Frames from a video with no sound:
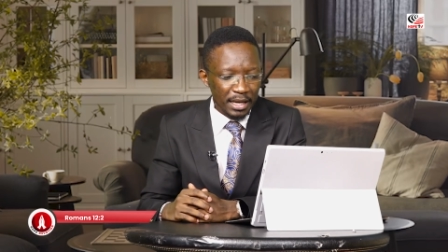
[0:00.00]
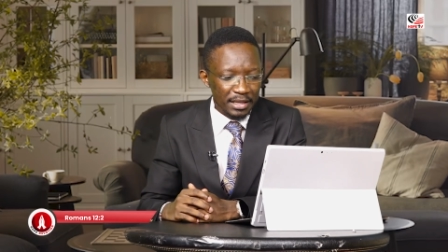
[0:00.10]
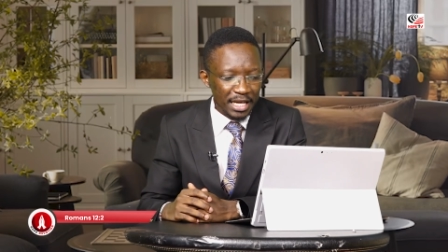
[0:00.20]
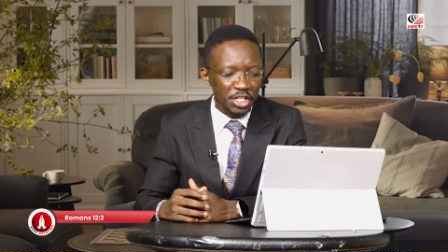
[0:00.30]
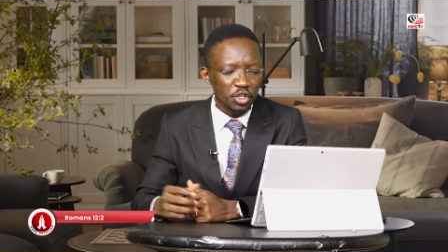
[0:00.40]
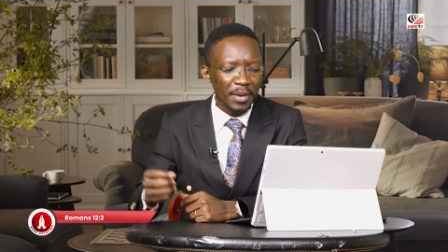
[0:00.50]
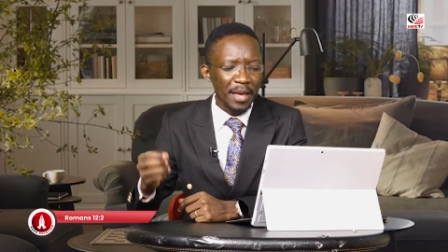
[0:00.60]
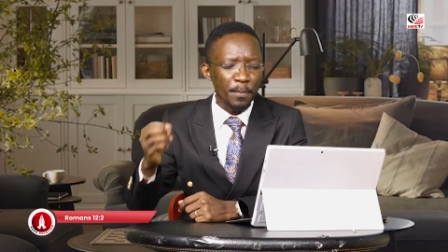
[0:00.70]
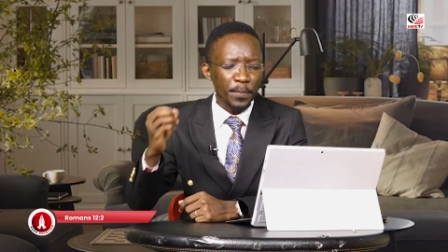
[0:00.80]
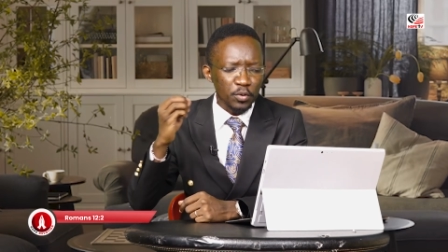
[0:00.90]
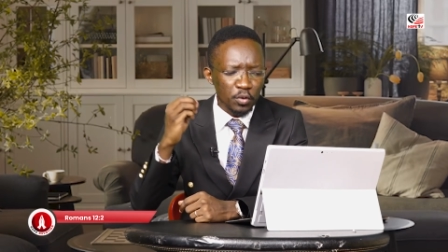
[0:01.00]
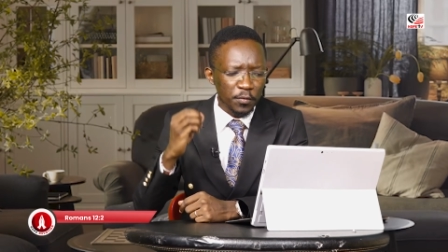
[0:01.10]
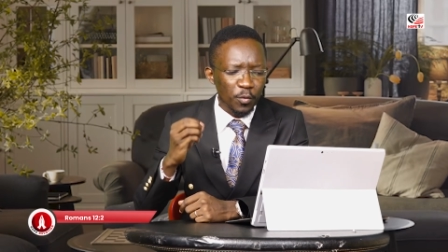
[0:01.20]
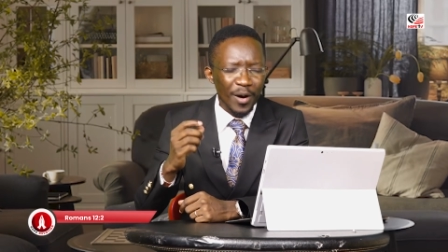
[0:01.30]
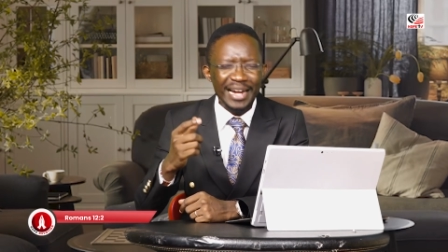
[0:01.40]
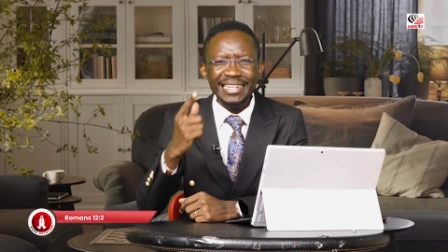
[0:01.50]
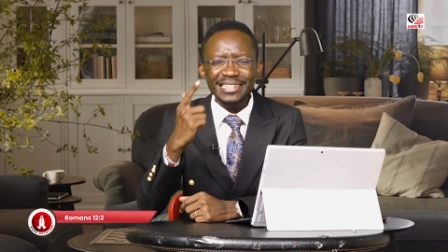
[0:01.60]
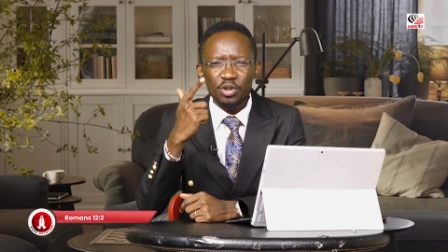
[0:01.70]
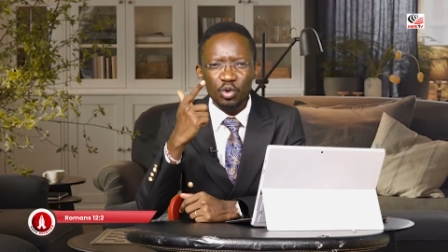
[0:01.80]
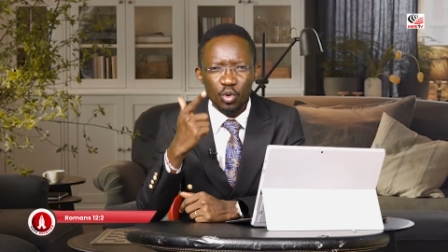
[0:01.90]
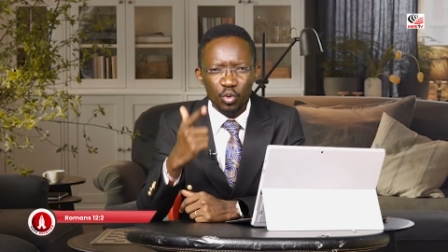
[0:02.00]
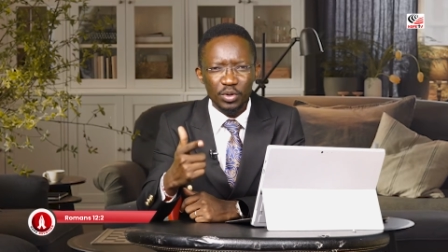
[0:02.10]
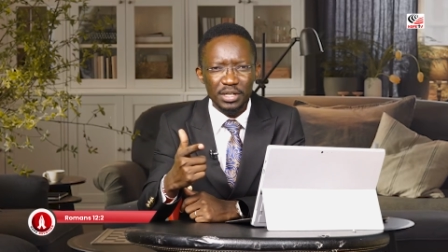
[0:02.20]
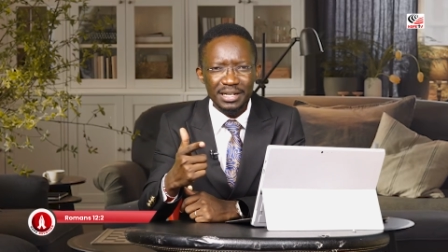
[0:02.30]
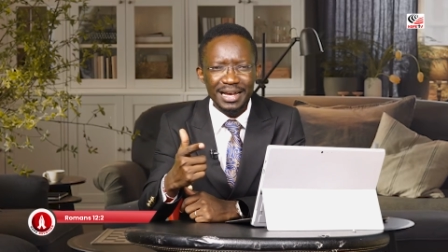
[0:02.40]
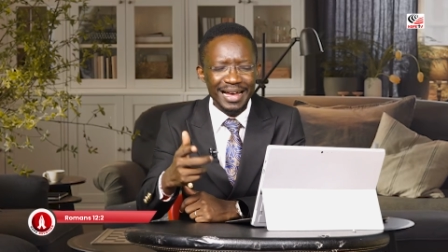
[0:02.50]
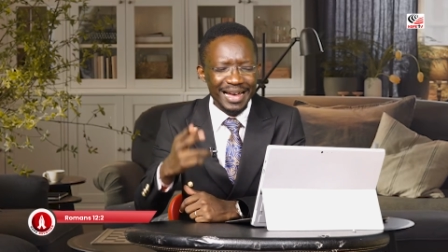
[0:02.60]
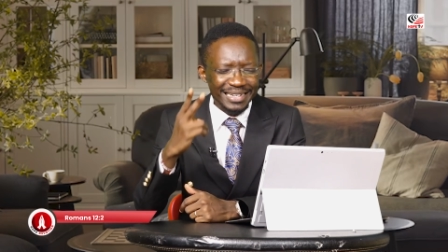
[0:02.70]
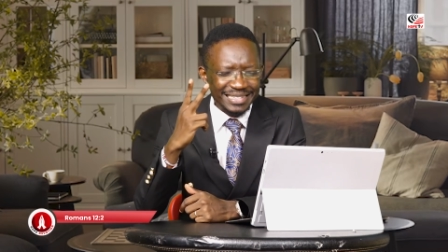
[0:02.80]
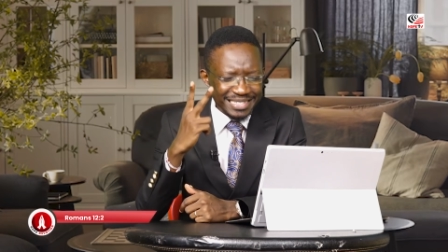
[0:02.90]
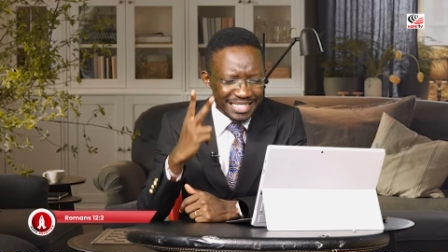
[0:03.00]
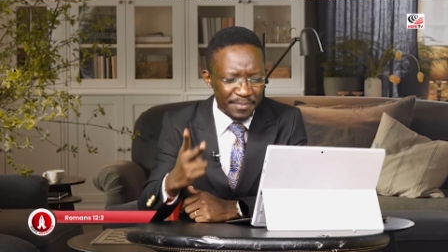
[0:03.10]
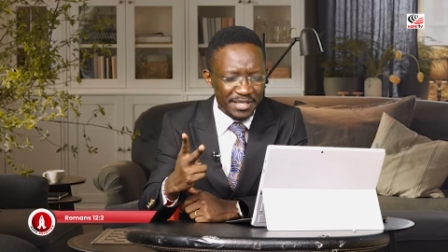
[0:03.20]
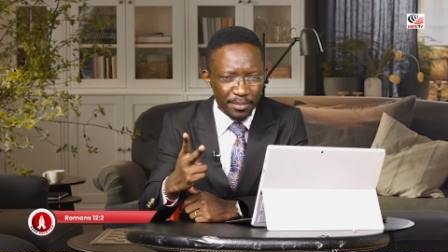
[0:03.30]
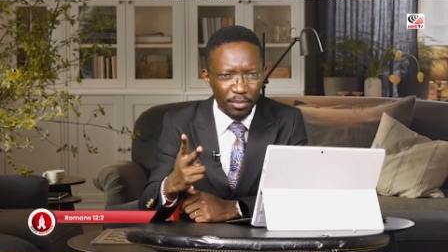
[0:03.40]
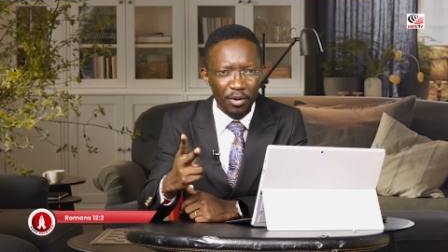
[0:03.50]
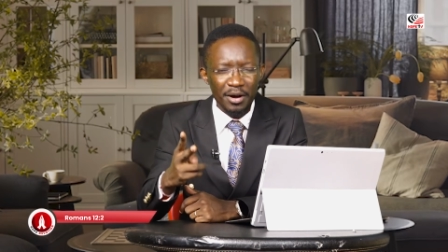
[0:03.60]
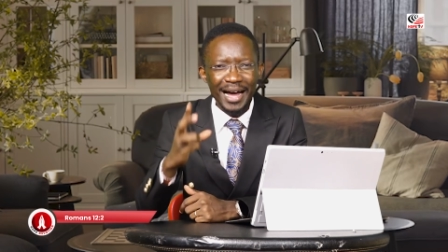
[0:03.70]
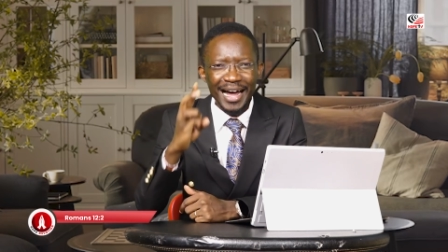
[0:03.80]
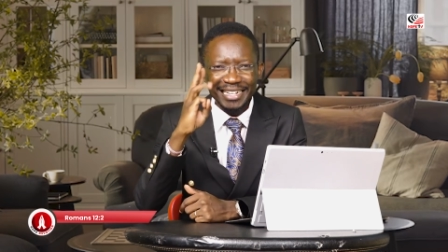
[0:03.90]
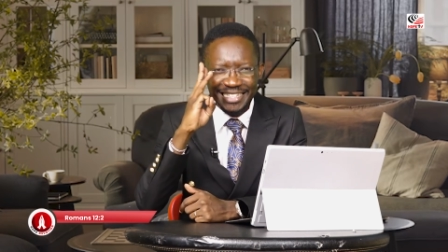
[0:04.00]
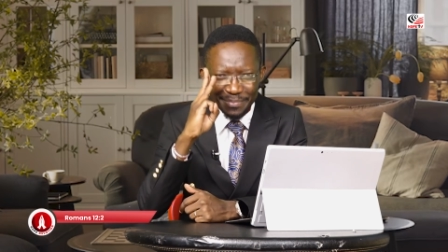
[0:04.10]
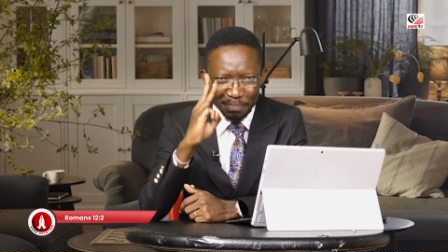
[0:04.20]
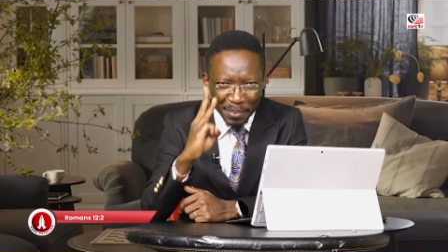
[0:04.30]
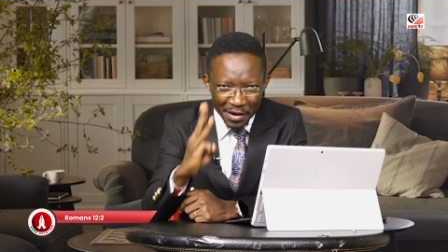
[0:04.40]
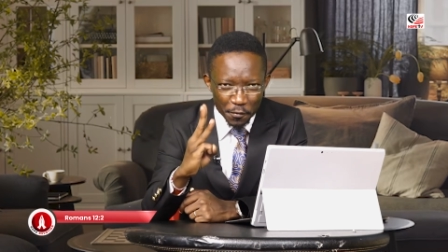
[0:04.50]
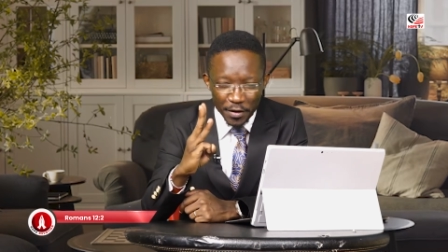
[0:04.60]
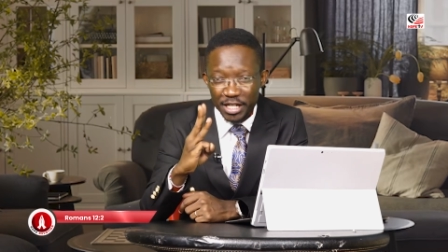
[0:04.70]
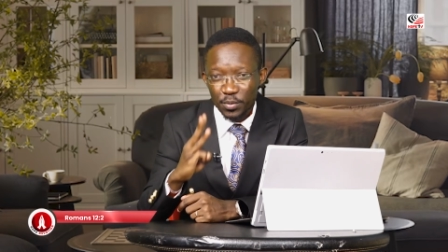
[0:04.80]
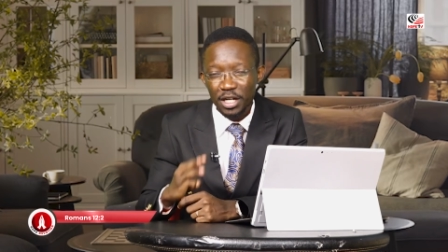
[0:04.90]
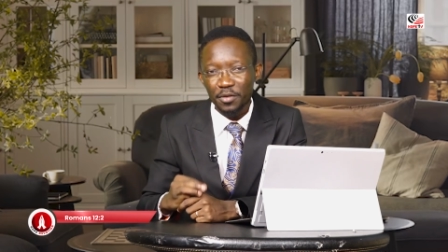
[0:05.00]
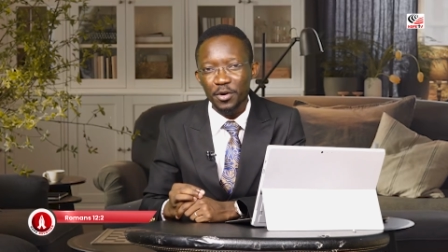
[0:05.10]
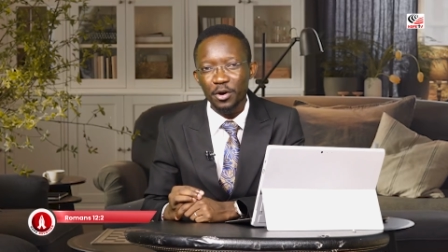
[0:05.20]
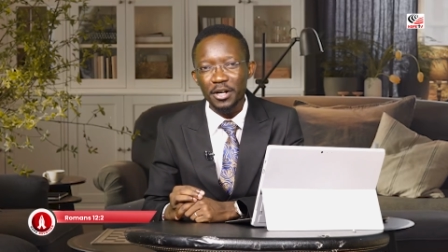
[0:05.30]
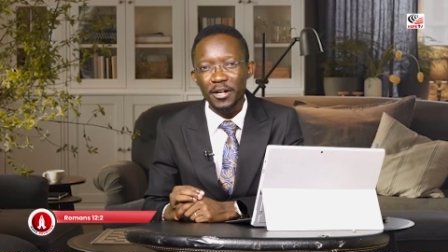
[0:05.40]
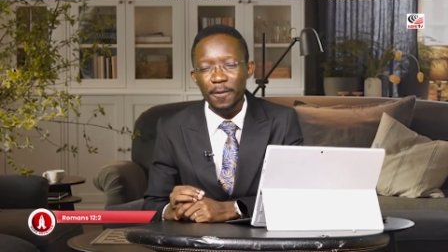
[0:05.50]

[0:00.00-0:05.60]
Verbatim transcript: that you may prove what is good, acceptable, and the perfect will of God.